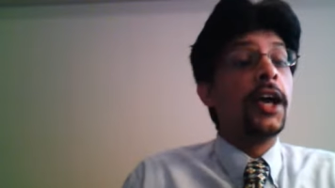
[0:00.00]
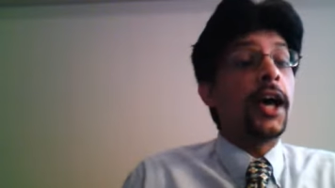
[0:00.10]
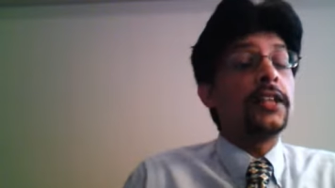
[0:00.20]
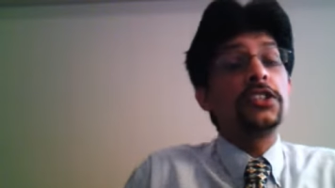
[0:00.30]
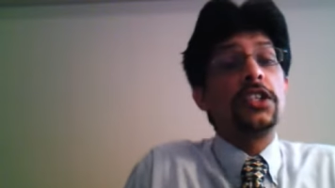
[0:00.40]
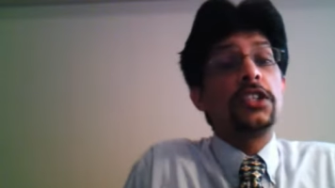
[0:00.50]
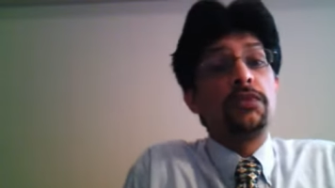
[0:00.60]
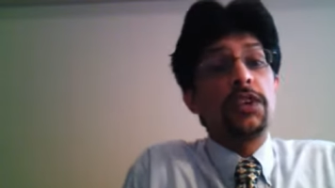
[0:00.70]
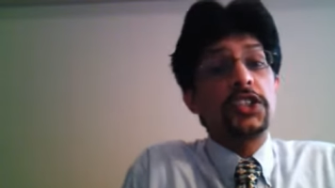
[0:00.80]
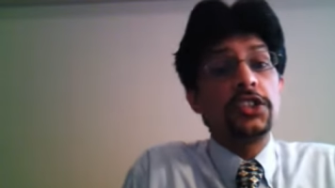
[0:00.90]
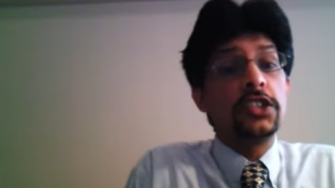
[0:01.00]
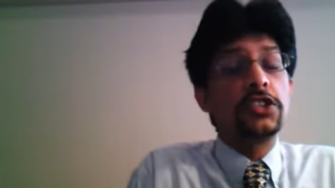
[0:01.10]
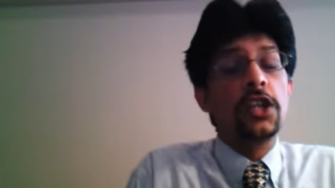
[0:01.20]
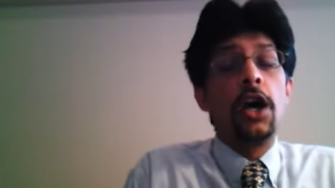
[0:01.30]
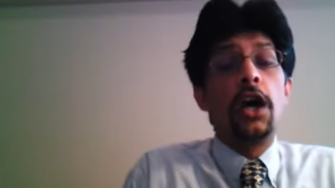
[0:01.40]
And this is West
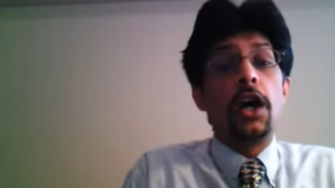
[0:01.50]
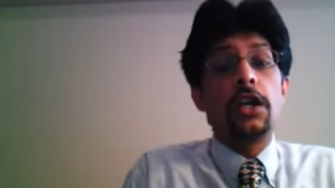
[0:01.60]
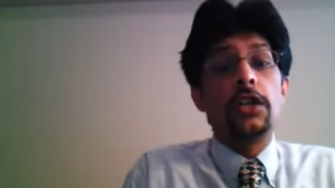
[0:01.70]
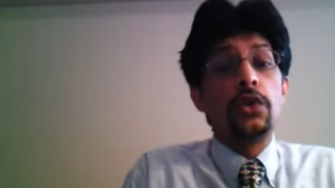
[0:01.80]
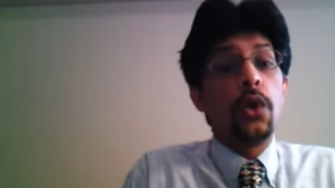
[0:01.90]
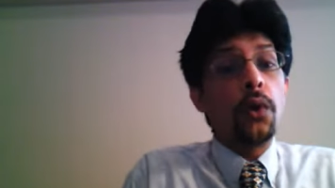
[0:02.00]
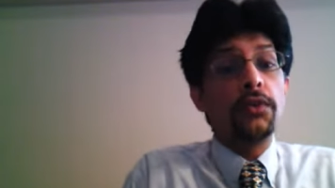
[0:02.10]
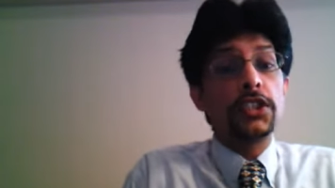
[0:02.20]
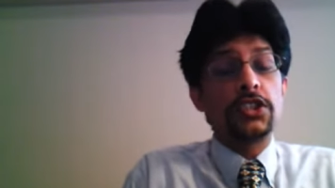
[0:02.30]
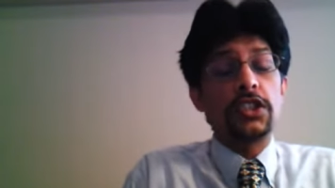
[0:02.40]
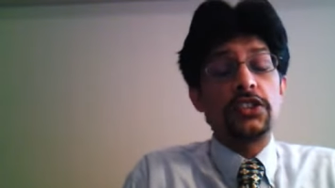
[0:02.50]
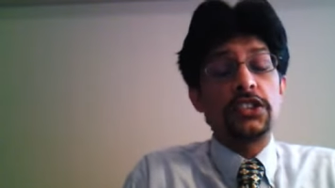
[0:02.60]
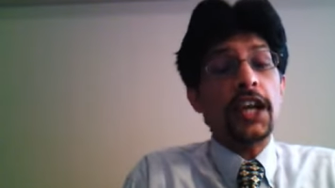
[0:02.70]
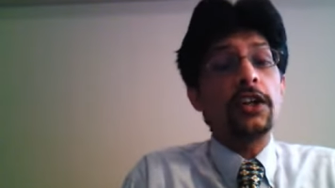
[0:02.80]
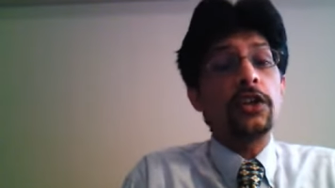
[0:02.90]
Indies' uh, lowest, uh,
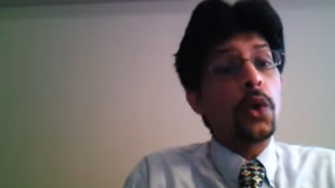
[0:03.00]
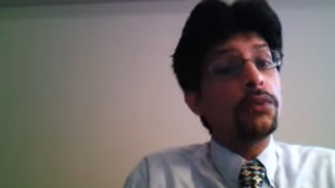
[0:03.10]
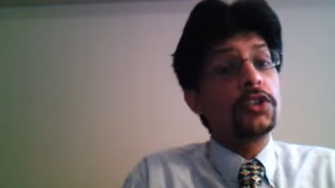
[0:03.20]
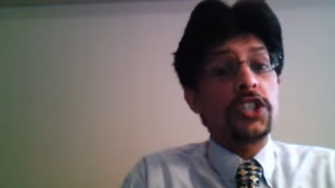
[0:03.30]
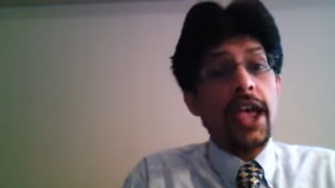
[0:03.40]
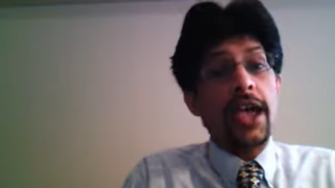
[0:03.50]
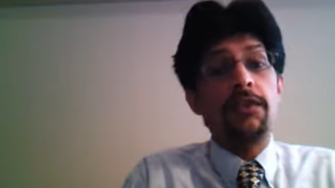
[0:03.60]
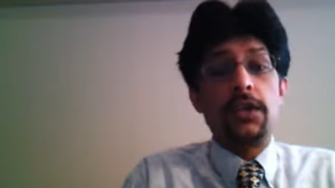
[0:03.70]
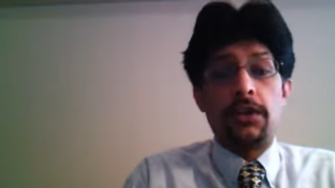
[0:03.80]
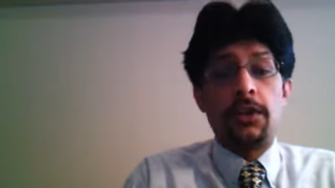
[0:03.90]
second lowest ever